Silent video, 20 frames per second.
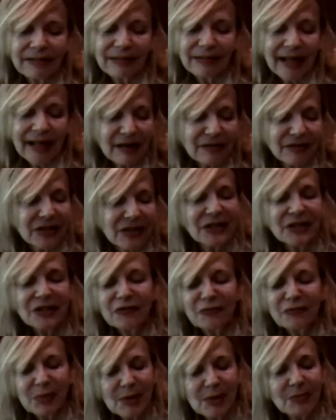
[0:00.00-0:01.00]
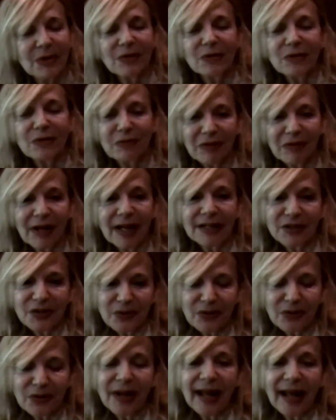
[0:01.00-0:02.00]
thousands of people who've lost
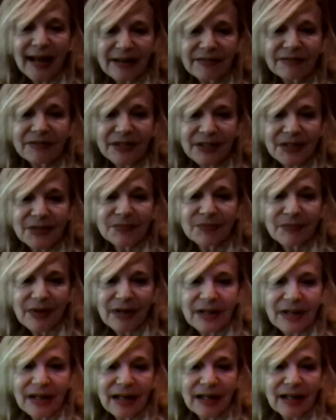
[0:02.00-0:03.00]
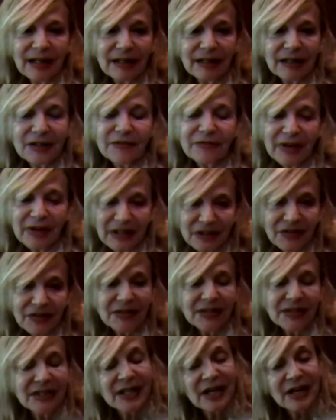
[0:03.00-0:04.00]
their lives in defense of
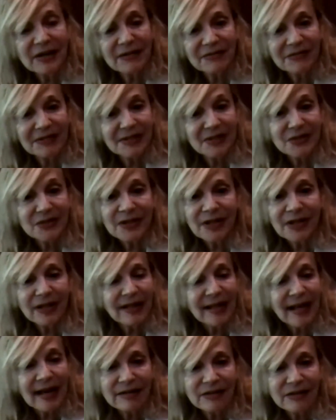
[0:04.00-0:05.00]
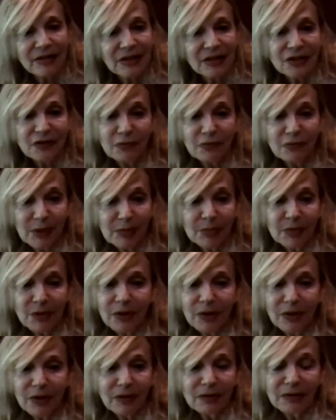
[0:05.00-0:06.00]
the state of Israel, and thousands of
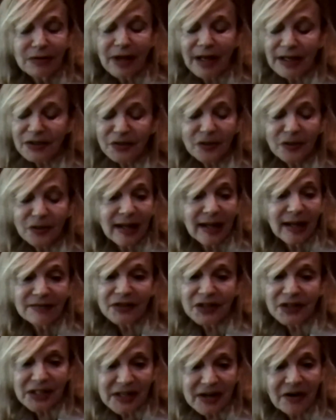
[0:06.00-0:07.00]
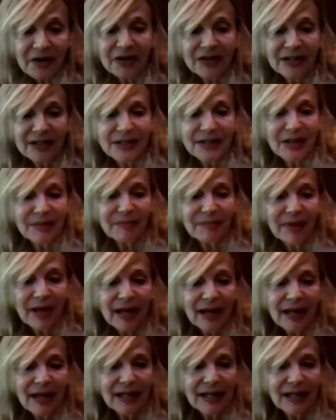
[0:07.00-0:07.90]
people who lost their lives to terrorism.